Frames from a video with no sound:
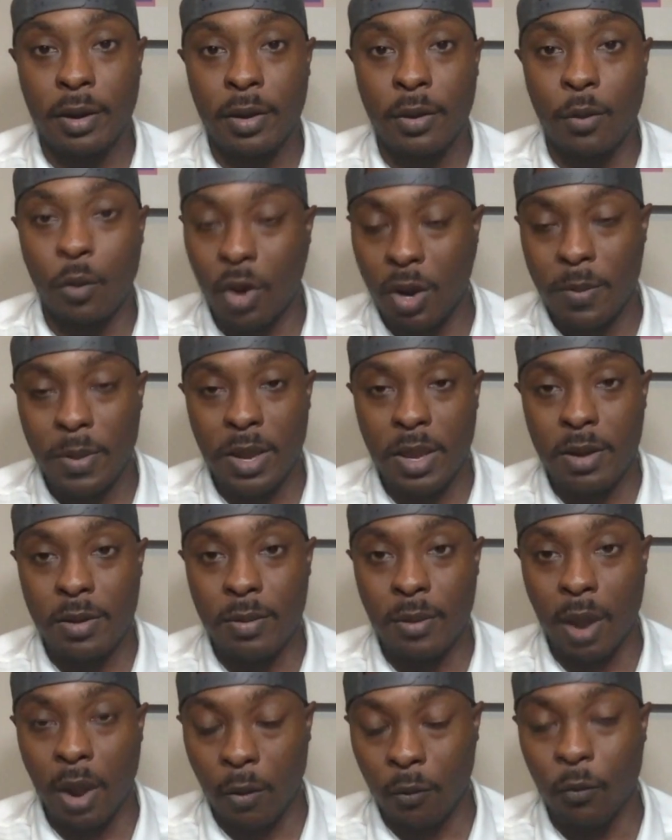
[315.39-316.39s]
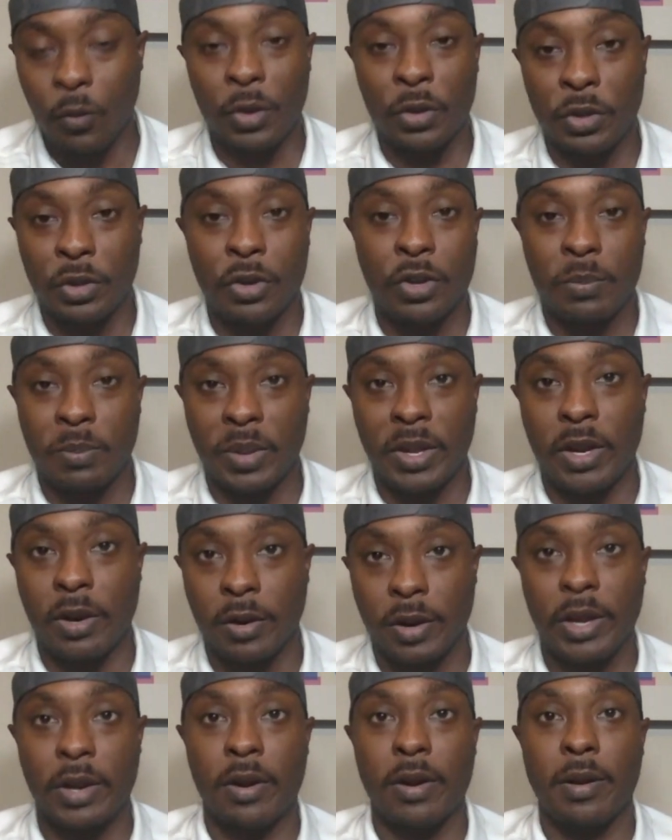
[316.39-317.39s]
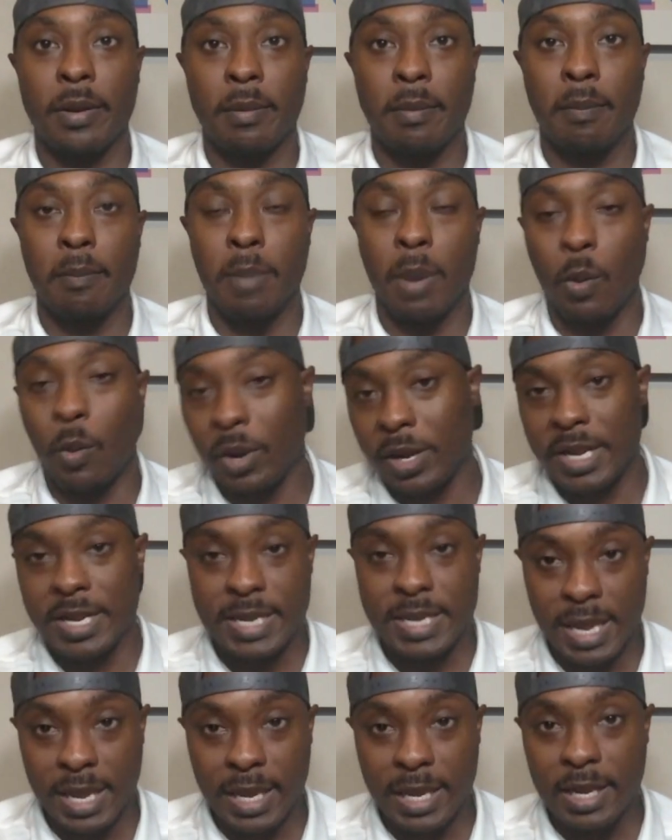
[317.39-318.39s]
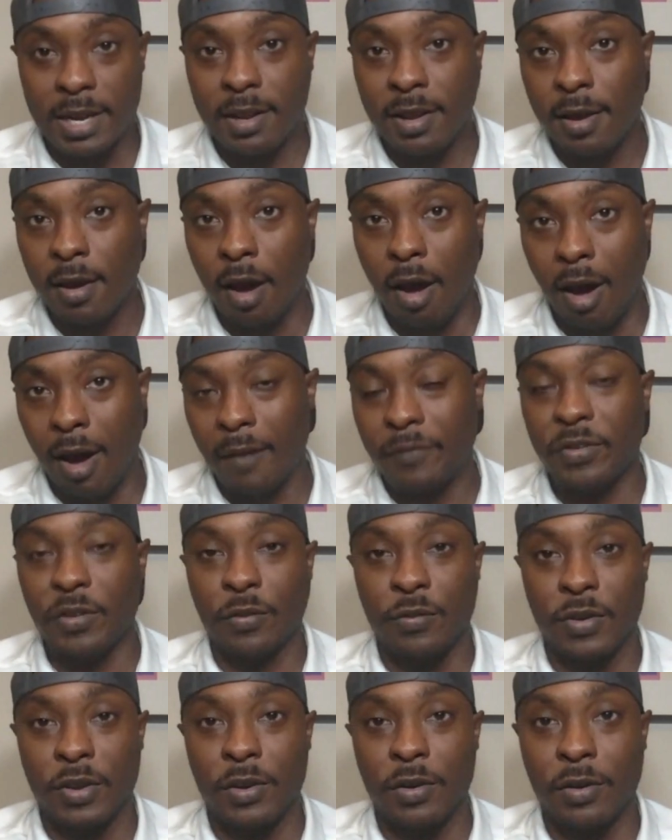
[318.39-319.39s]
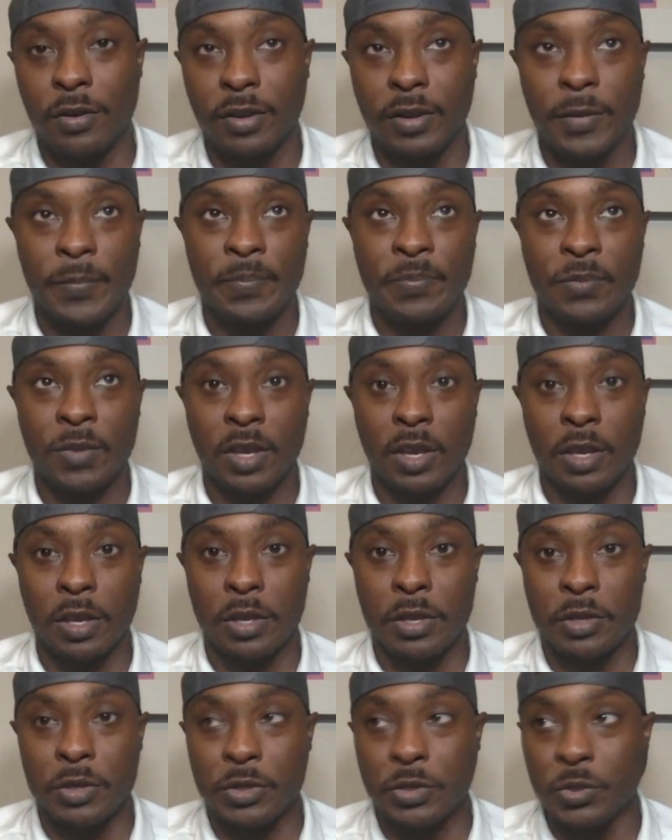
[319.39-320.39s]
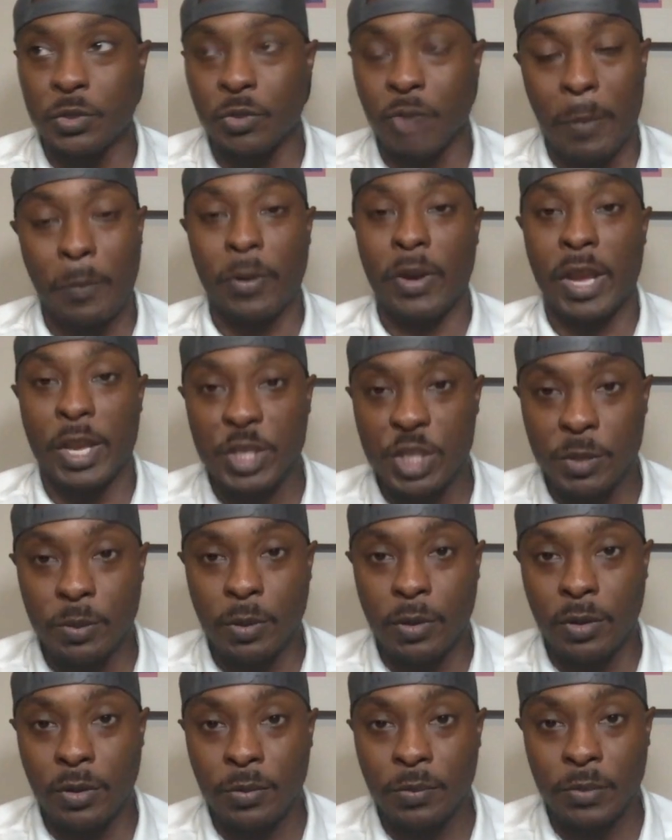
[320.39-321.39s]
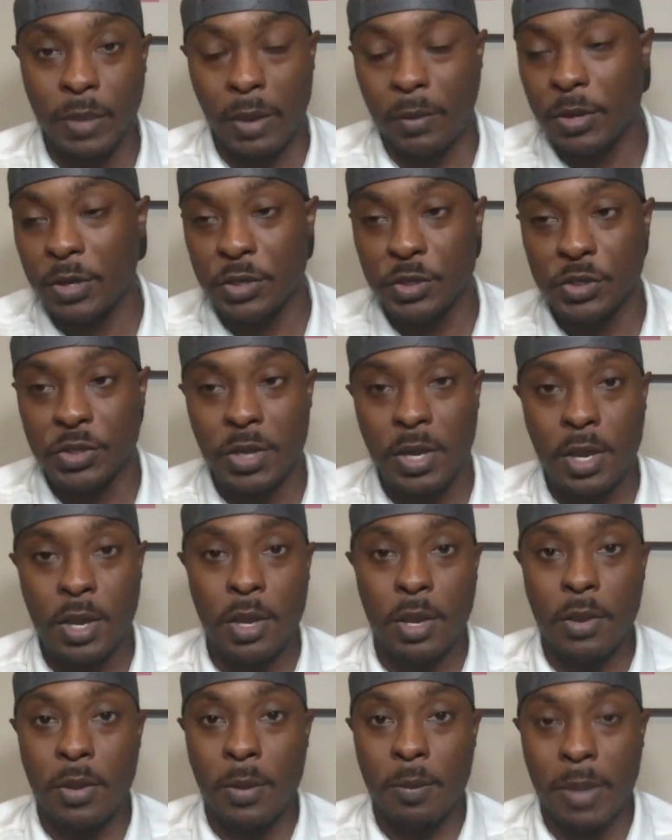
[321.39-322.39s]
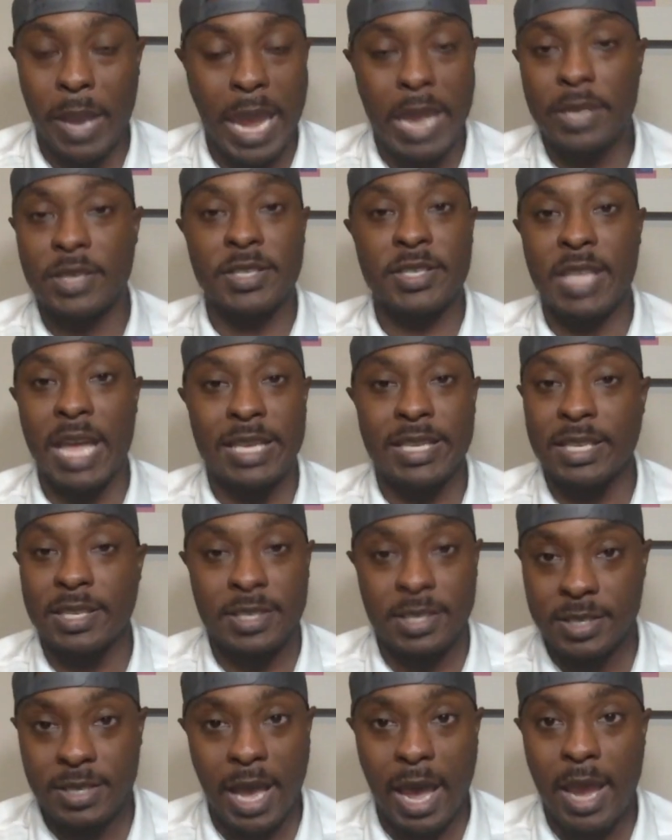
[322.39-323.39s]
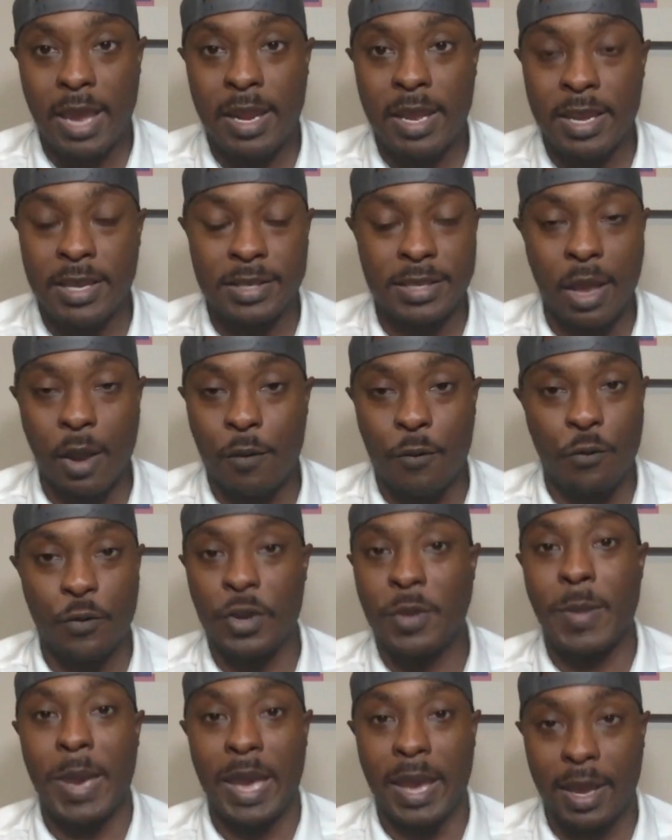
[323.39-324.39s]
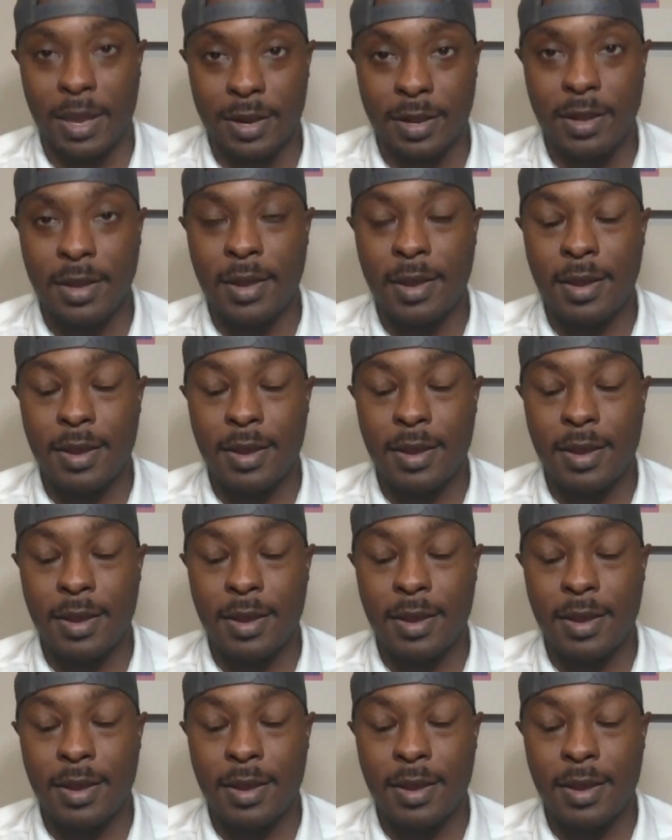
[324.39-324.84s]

Would have been a really good player here. But what he did off the field is reprehensible. Now, he's paid his debt to society. He's now a free man.